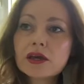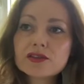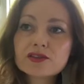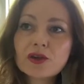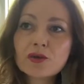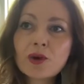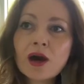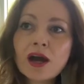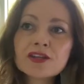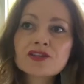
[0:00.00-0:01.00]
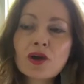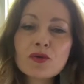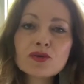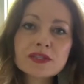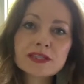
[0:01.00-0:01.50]
So I
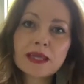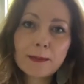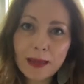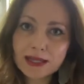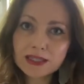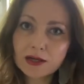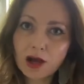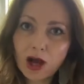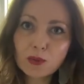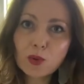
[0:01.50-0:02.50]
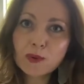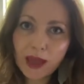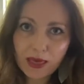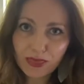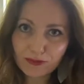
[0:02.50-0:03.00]
don't imagine I will
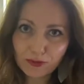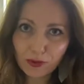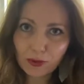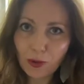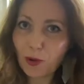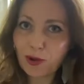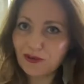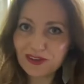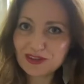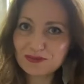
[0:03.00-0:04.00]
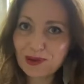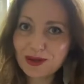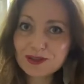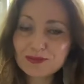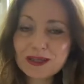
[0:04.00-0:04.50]
get through all of these
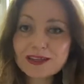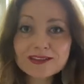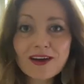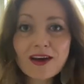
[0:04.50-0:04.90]
books because